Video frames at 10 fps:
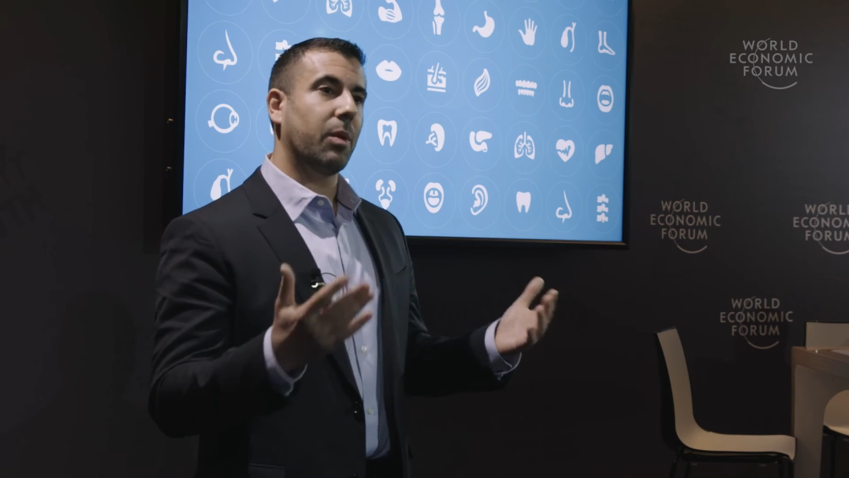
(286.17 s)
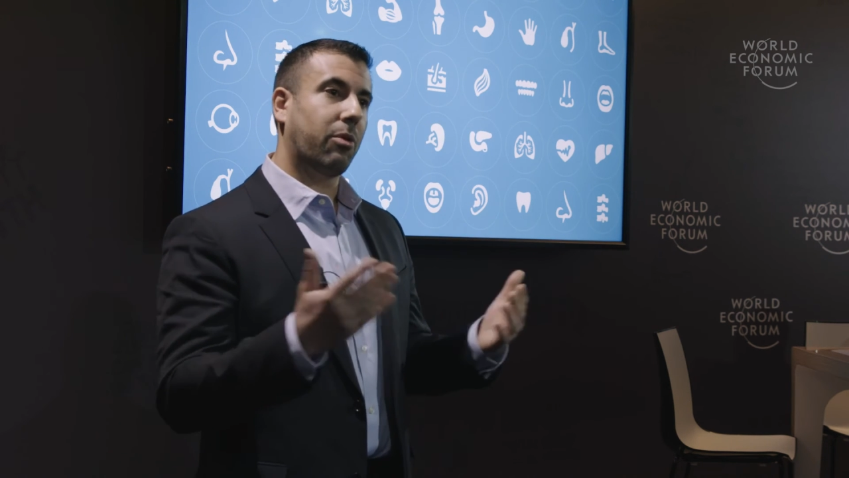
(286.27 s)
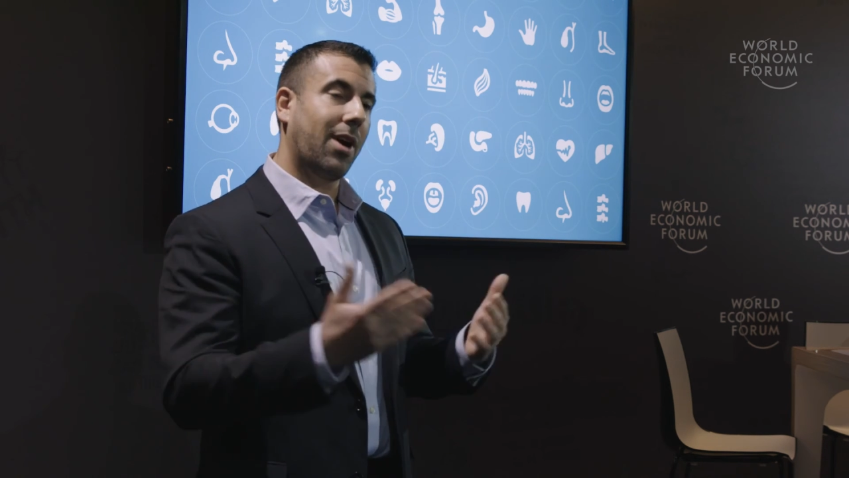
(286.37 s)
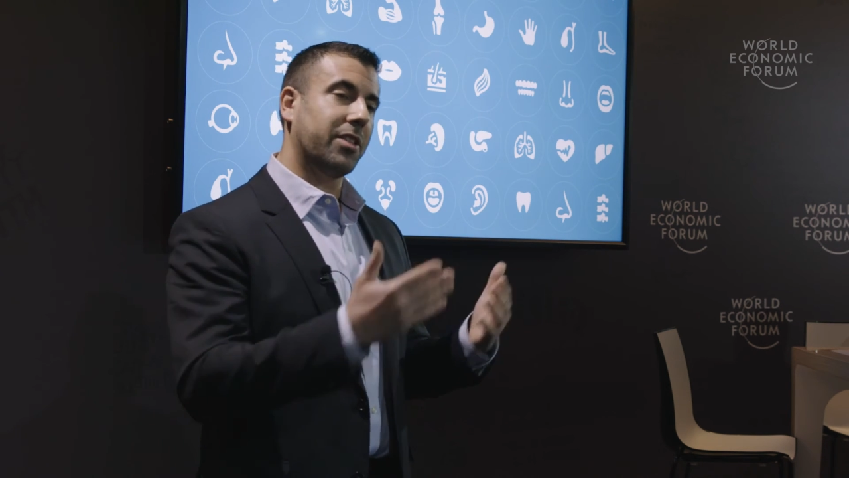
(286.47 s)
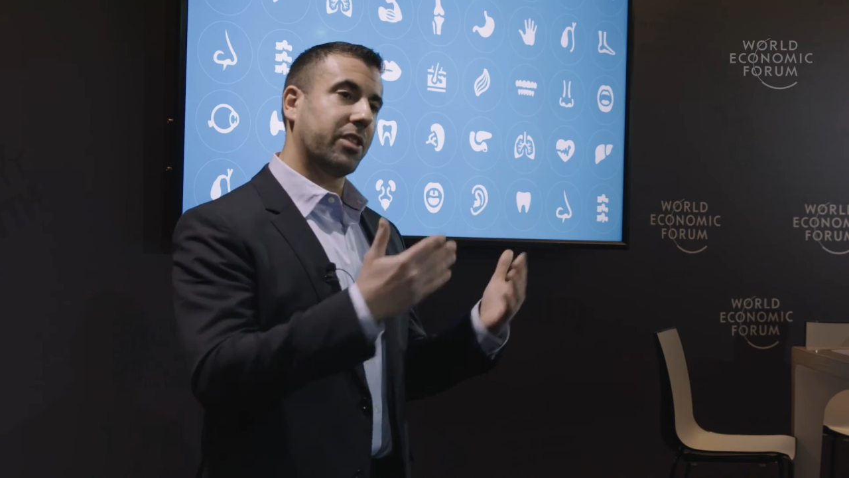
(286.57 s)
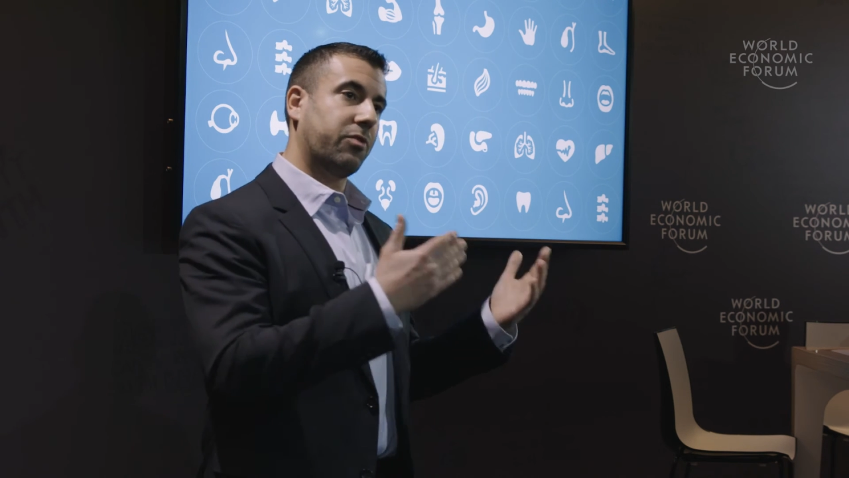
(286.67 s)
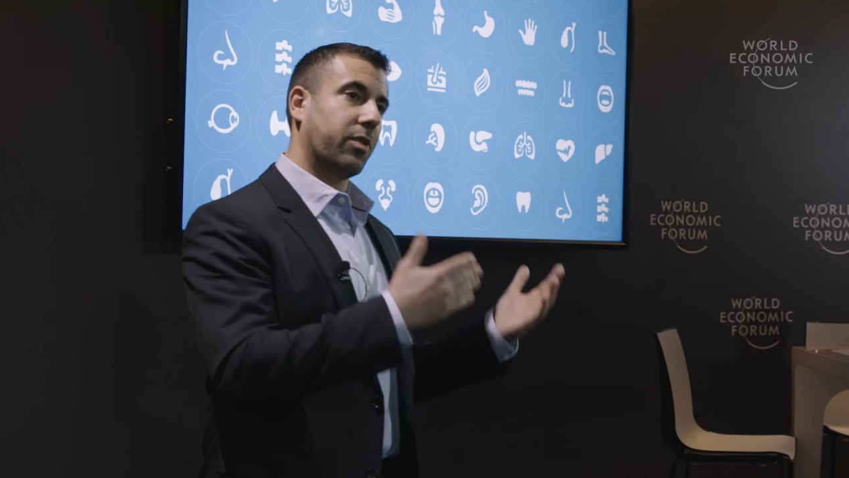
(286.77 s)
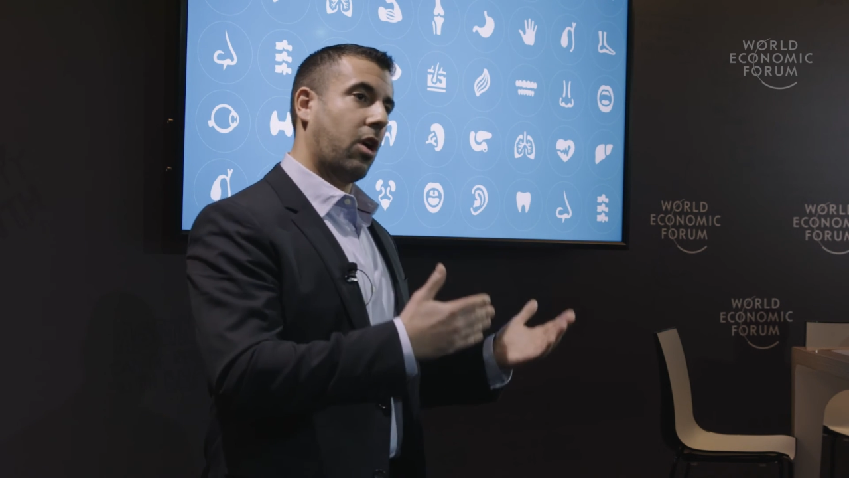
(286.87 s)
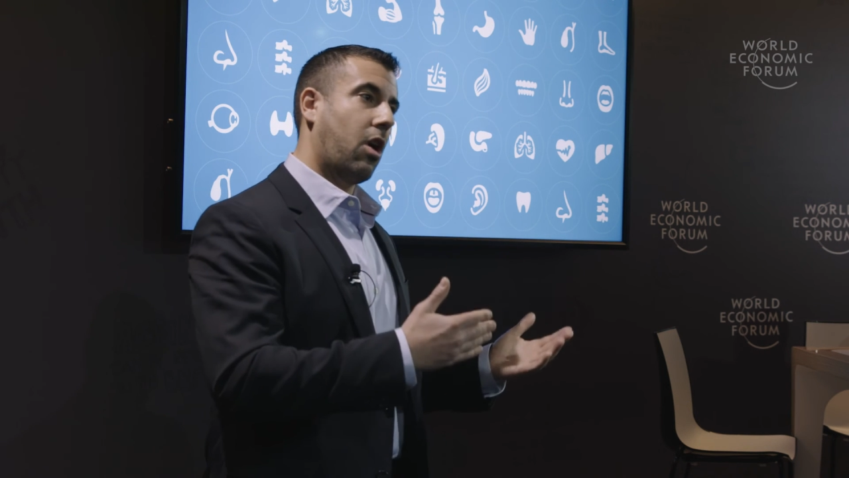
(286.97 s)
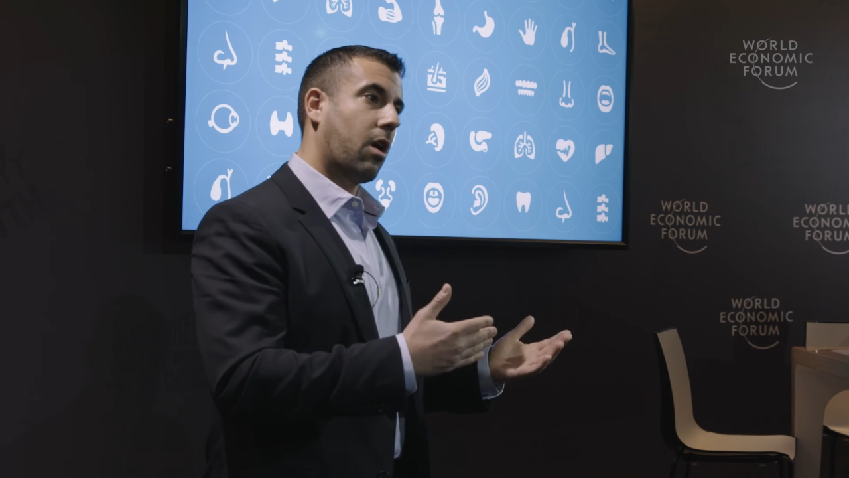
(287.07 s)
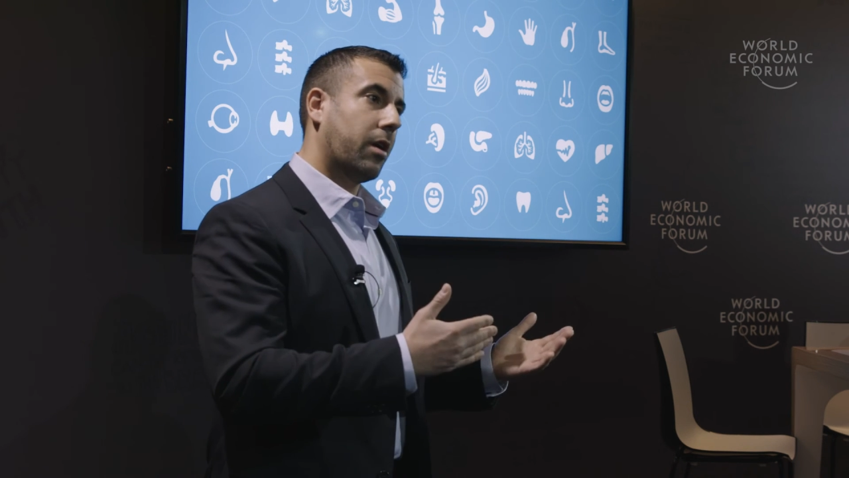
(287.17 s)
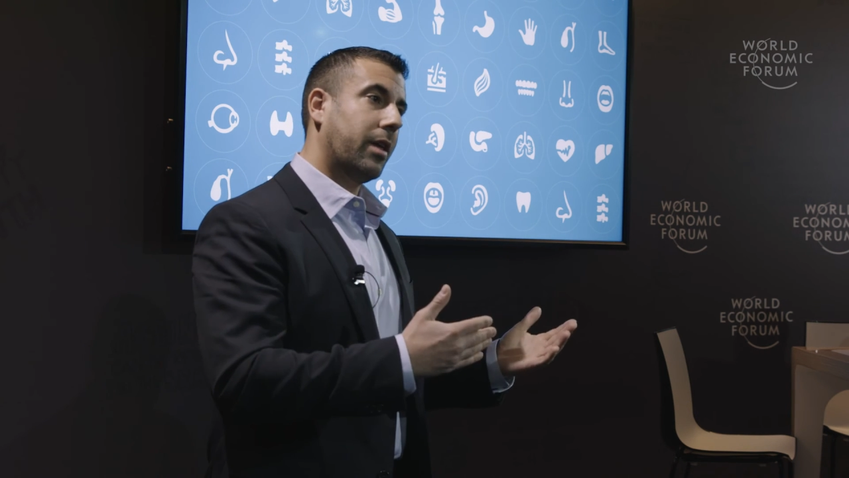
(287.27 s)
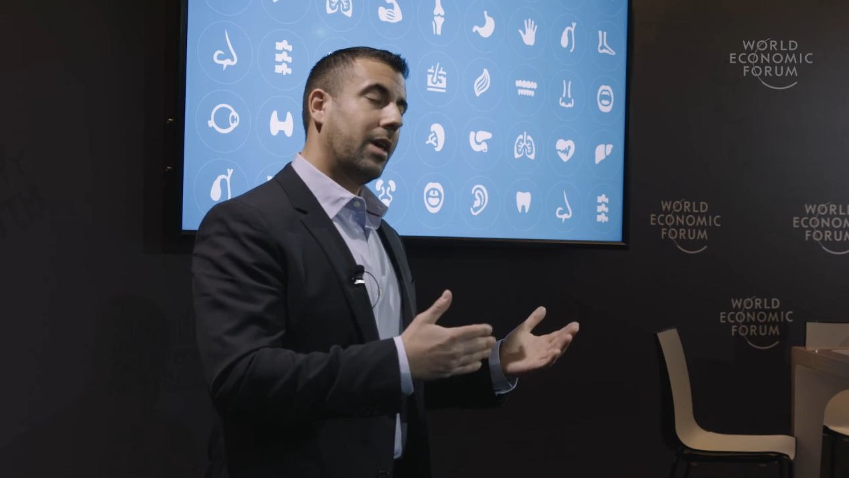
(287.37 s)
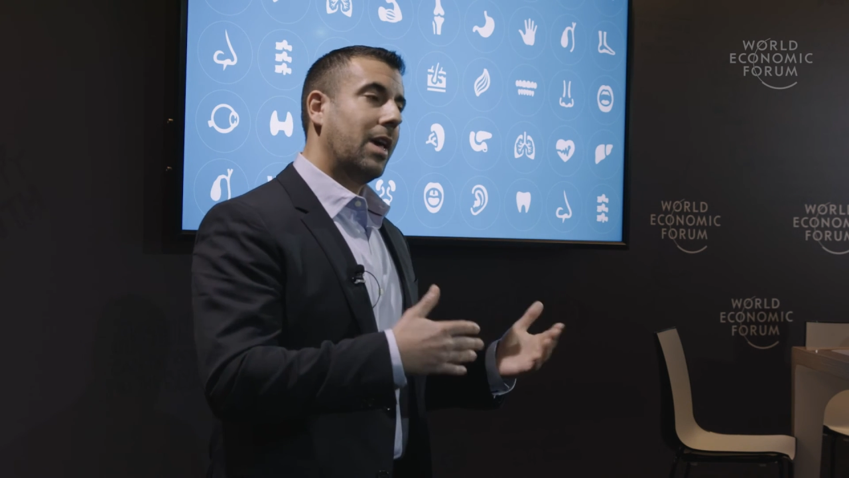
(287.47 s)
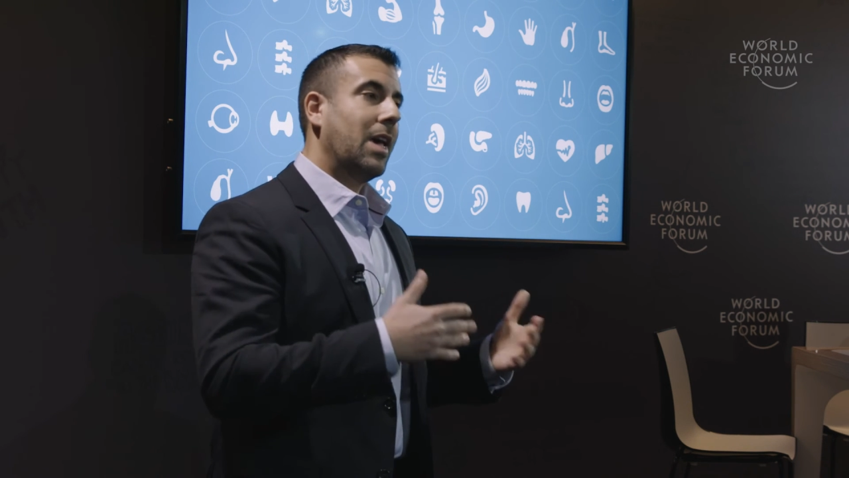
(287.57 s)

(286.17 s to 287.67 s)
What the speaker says: process for the heart,